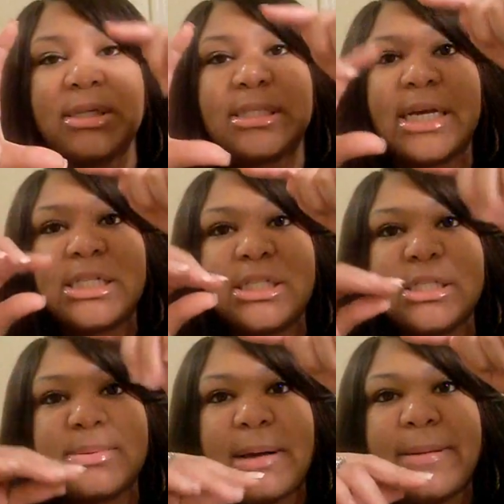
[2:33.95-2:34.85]
The section
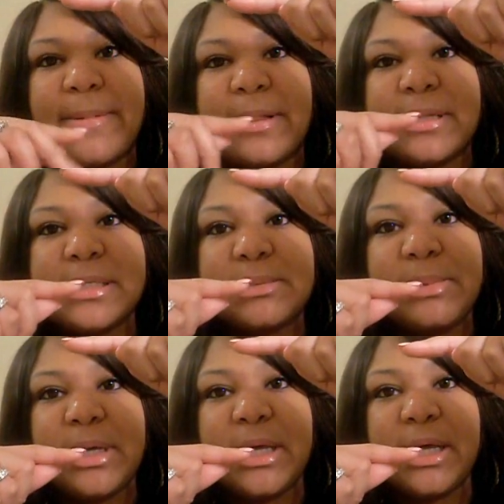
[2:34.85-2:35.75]
is probably about this
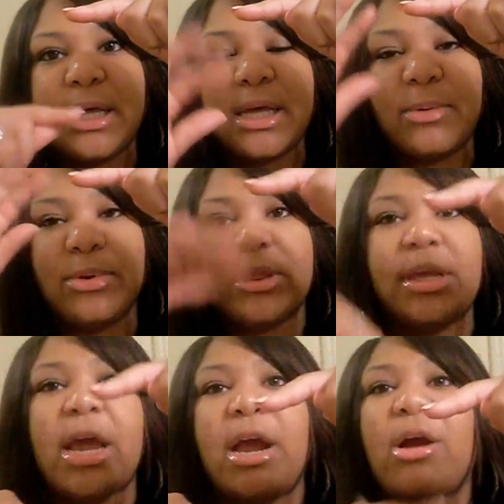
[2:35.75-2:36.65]
big with
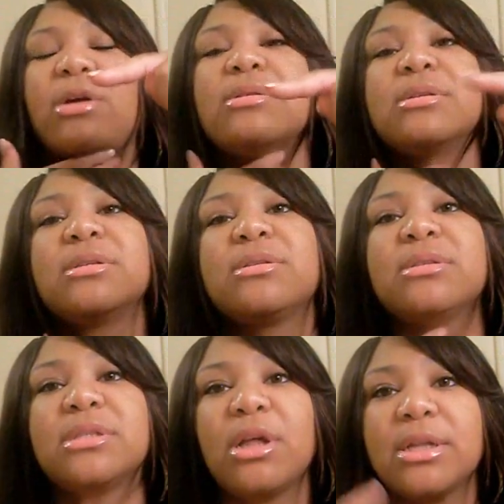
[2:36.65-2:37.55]
hair
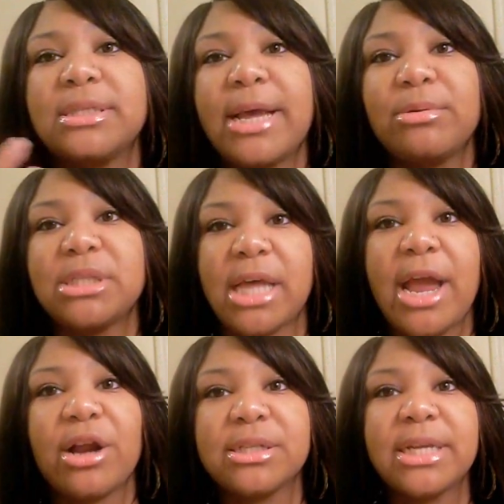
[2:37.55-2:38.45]
still with
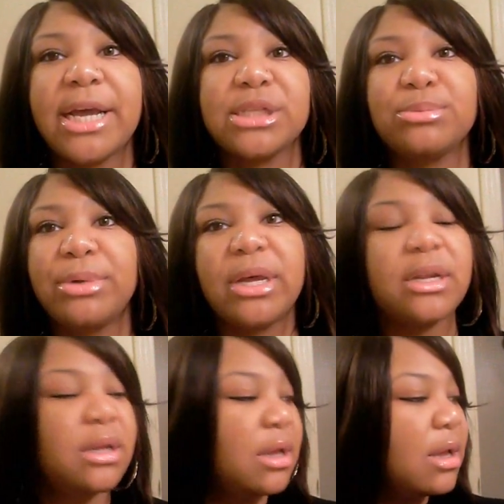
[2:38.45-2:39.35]
hair attached,
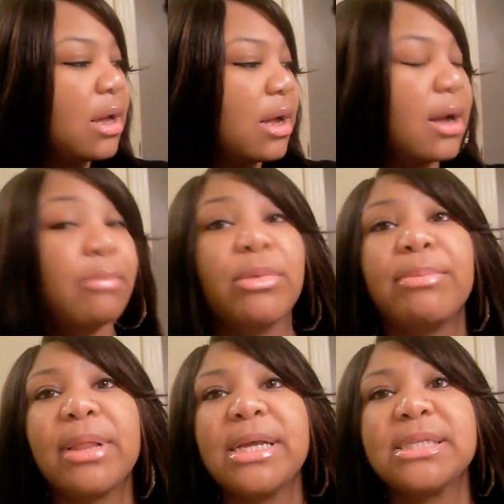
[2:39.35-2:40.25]
but
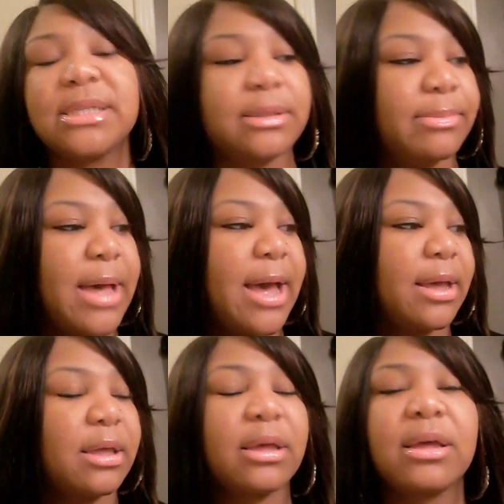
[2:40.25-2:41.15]
the place in the
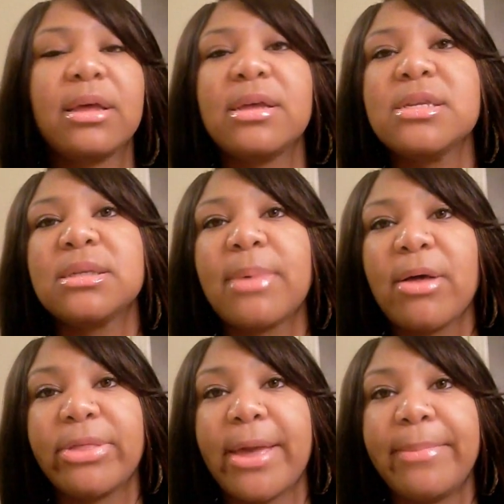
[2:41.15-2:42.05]
back is
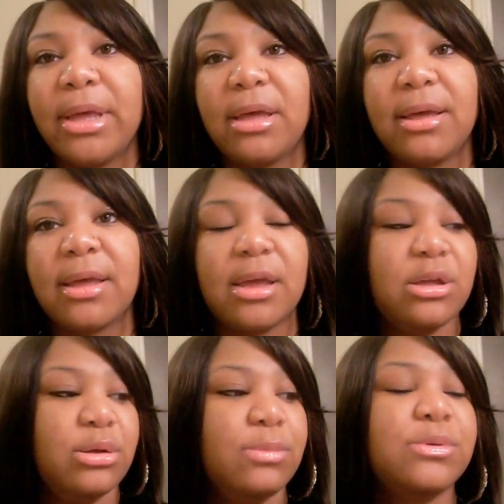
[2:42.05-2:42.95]
about that big,
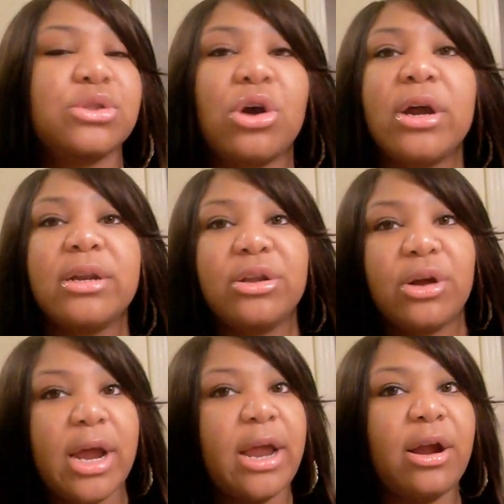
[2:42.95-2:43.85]
and you start
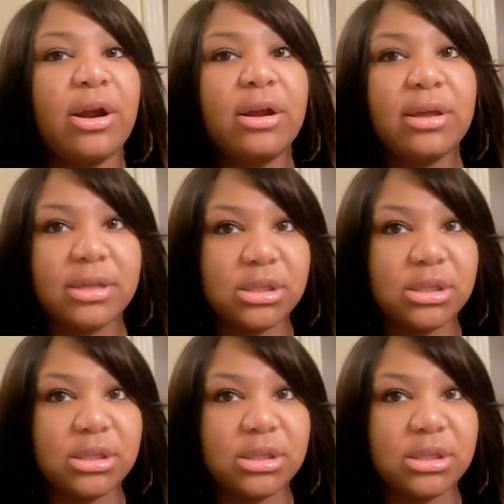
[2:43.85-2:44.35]
your hair.